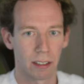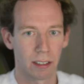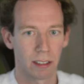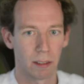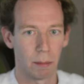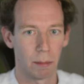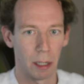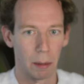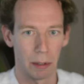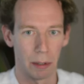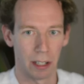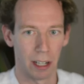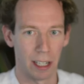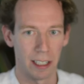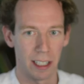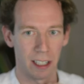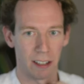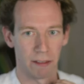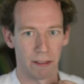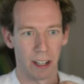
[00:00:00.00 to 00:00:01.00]
to be able to
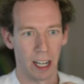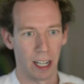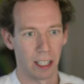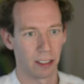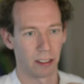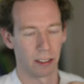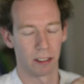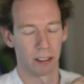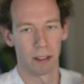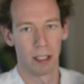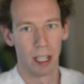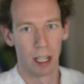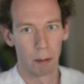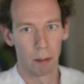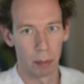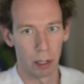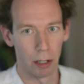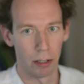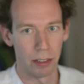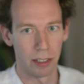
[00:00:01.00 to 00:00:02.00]
identify certain
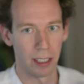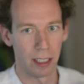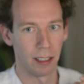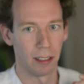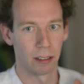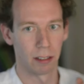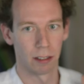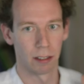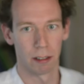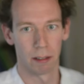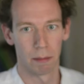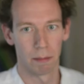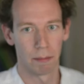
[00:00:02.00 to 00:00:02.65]
proteins or